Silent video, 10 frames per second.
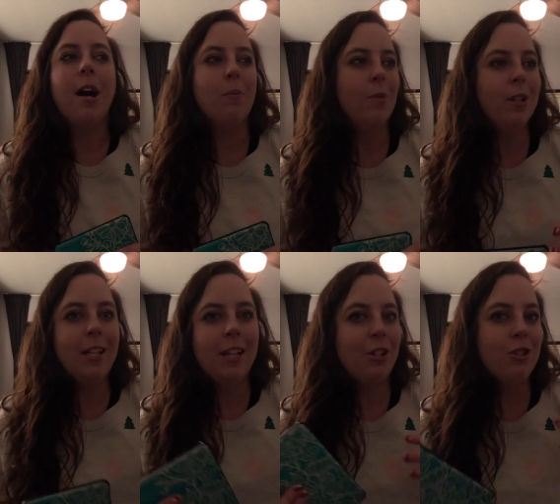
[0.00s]
um,
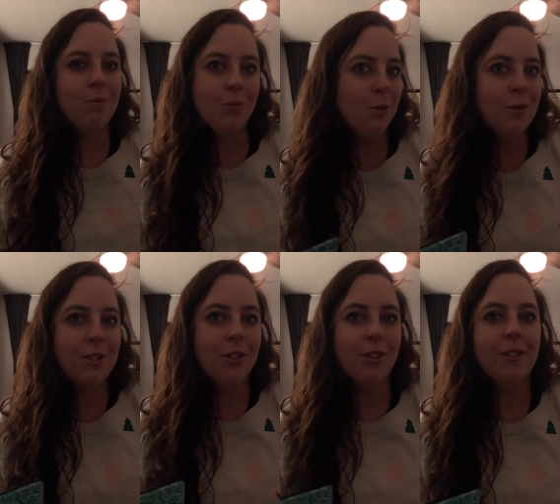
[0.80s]
really like
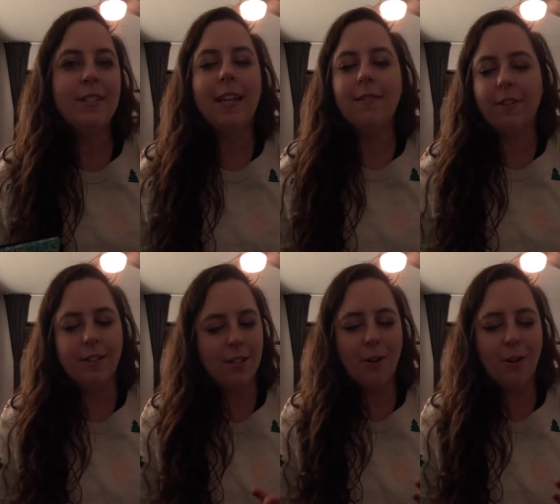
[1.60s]
schmoozed girls. That feels